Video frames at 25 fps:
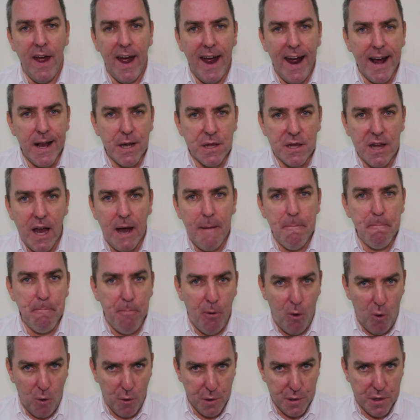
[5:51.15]

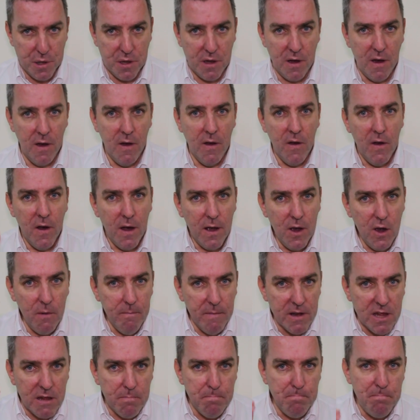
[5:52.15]
Examples. You
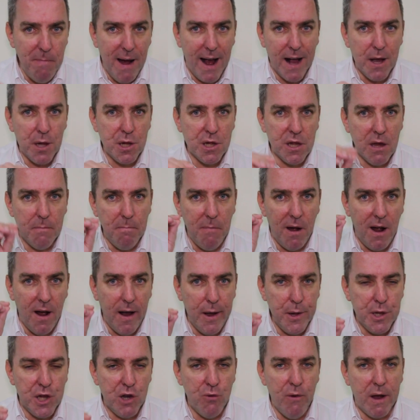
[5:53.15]
must
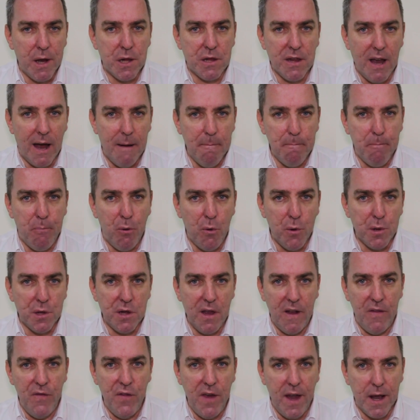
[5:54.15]
maximize your
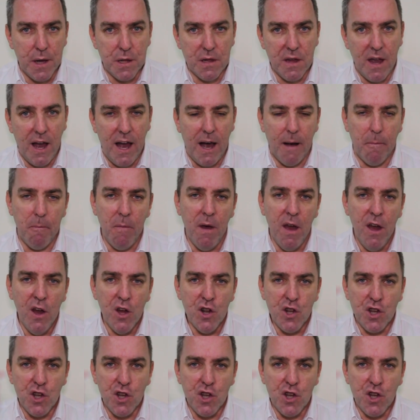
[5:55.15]
examples in the exam.